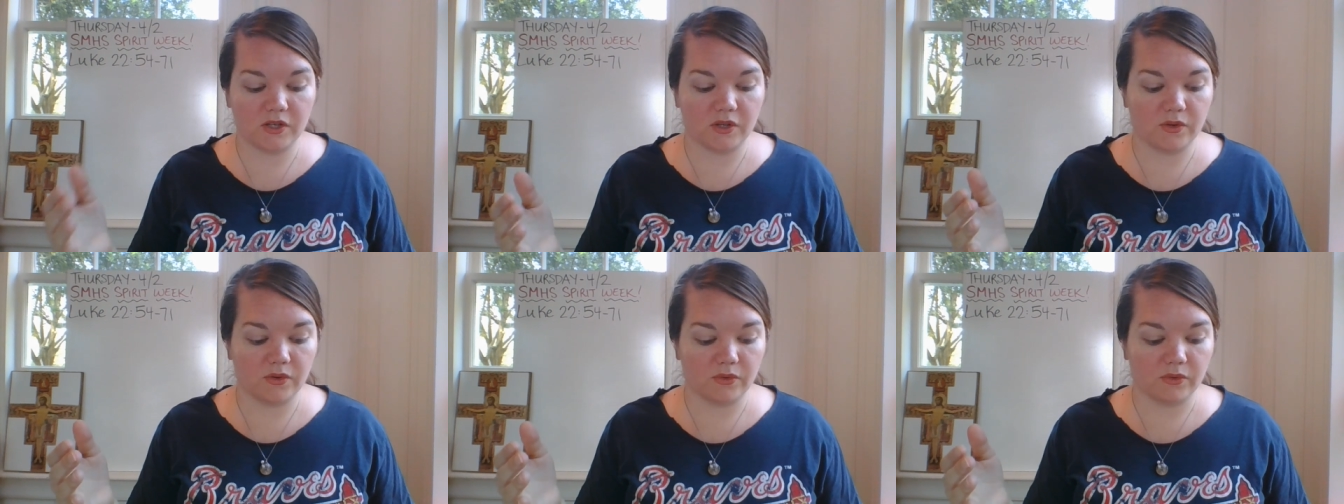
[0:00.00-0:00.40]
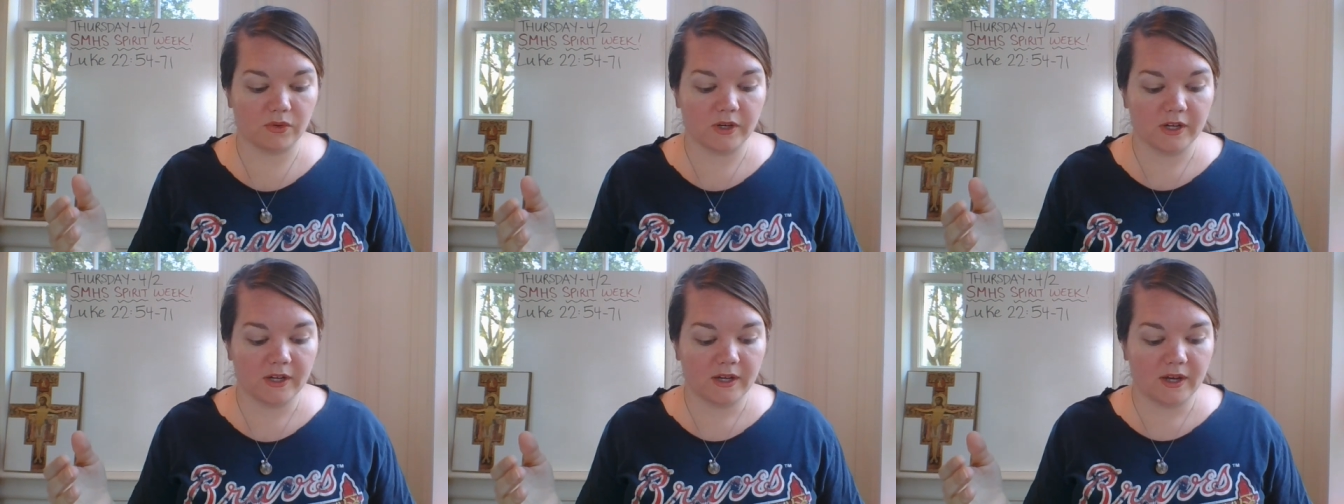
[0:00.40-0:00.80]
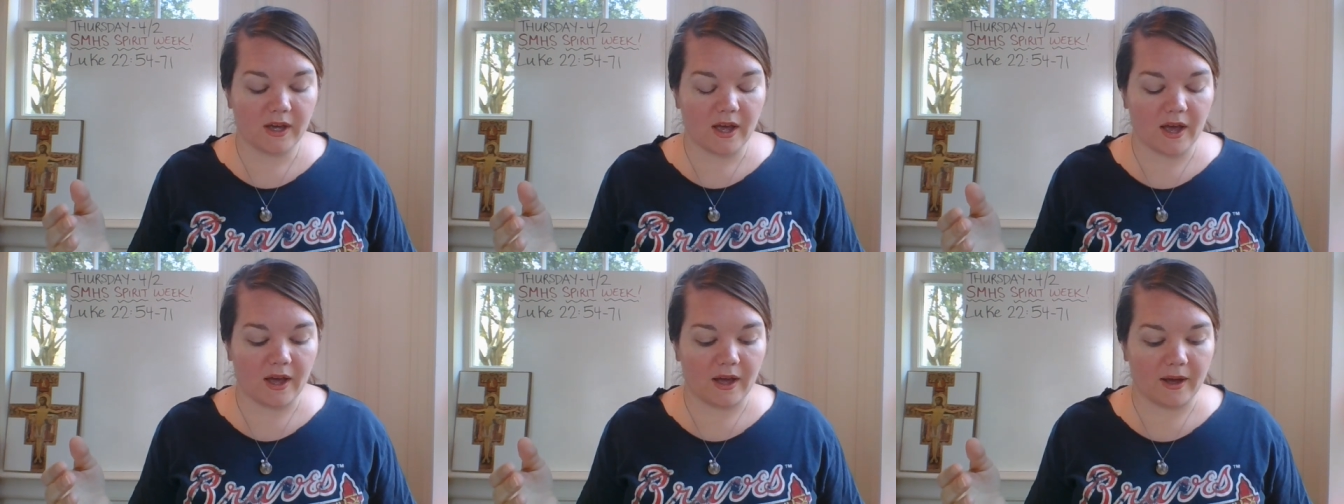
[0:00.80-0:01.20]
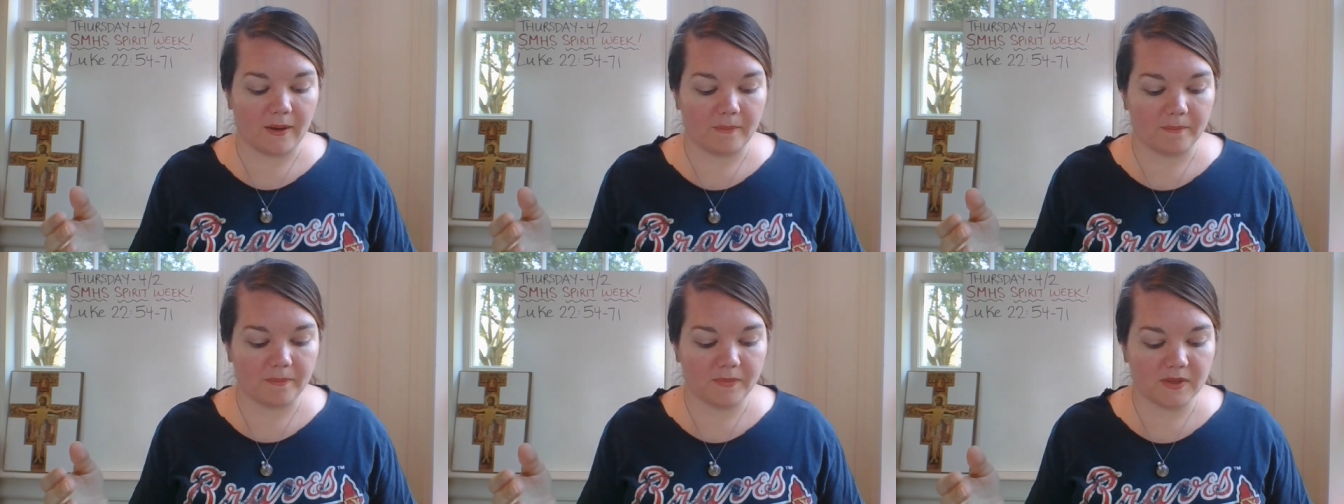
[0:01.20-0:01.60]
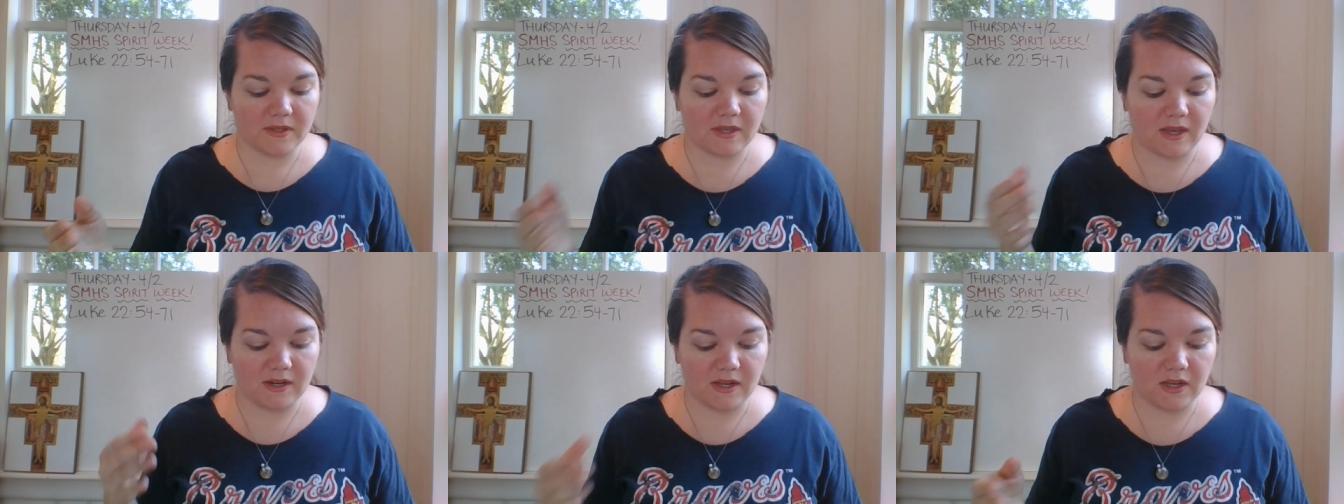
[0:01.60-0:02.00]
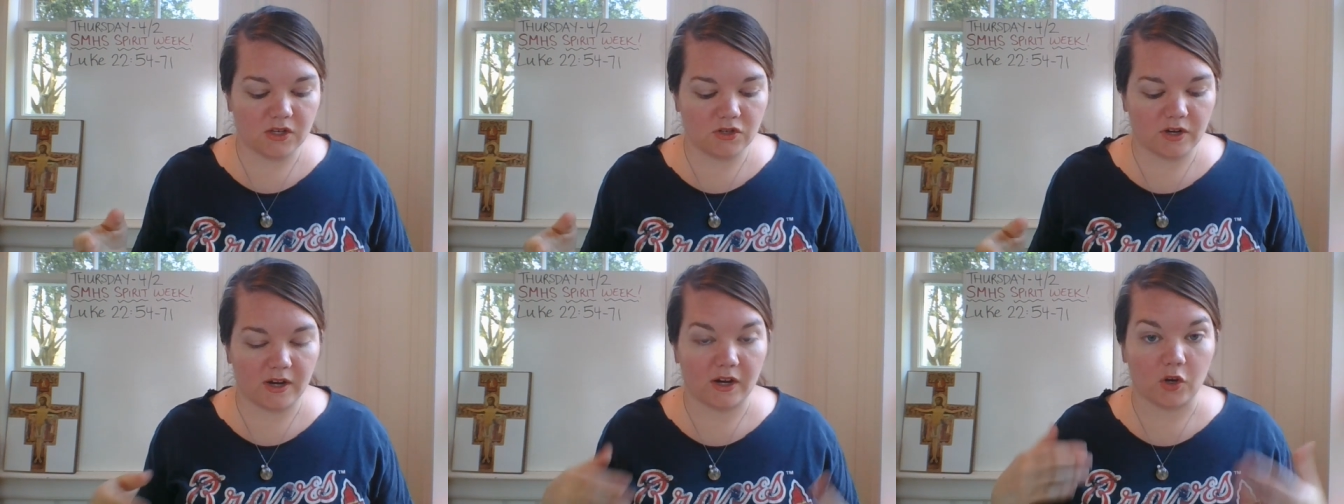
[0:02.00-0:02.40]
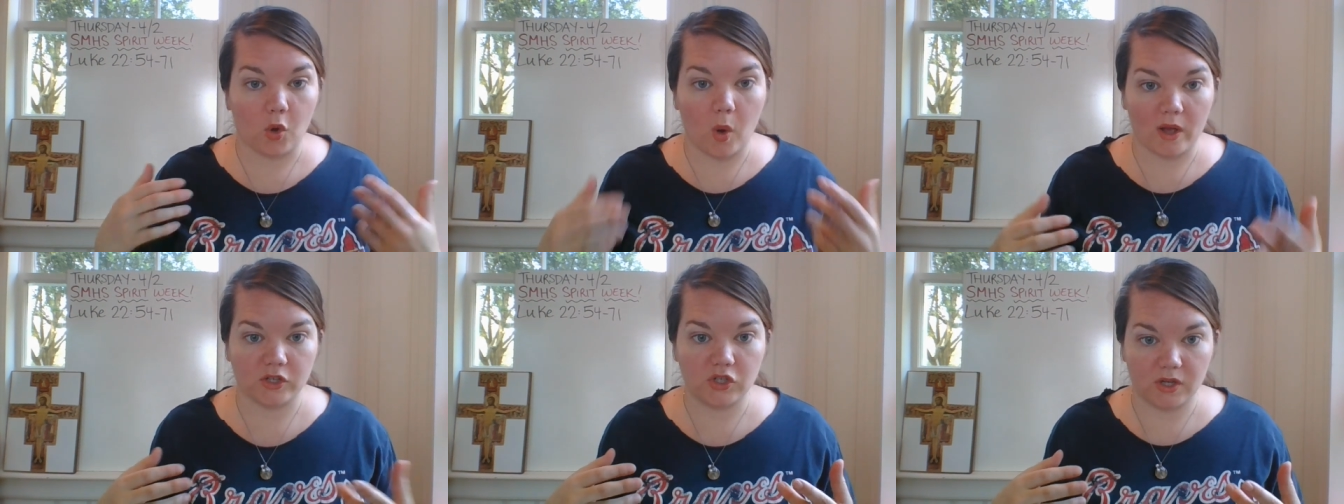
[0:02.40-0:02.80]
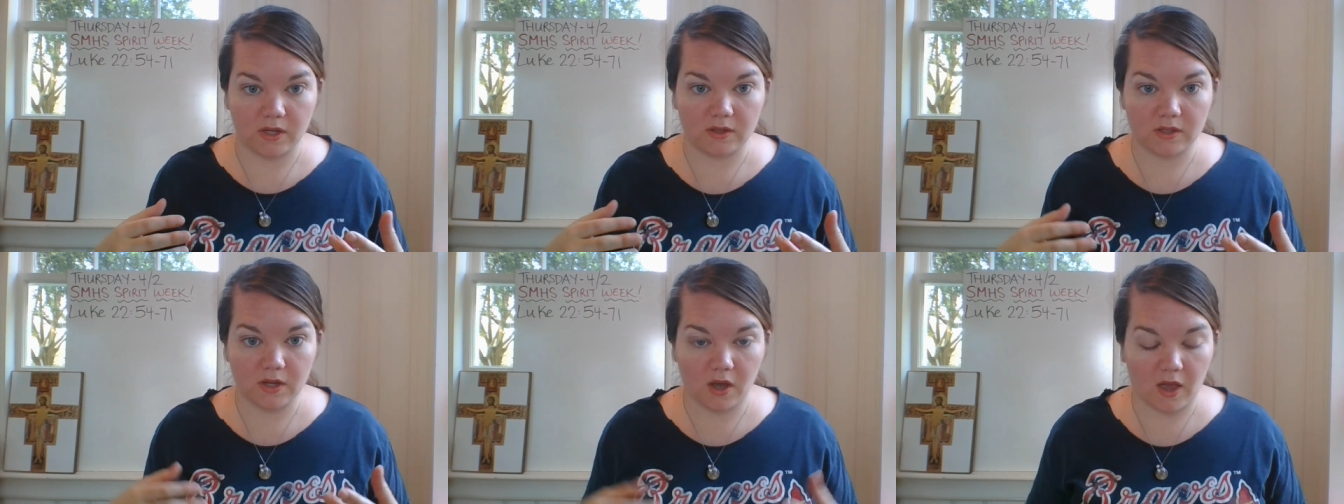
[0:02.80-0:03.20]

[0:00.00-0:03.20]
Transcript: to um, the Sanhedrin and questioned.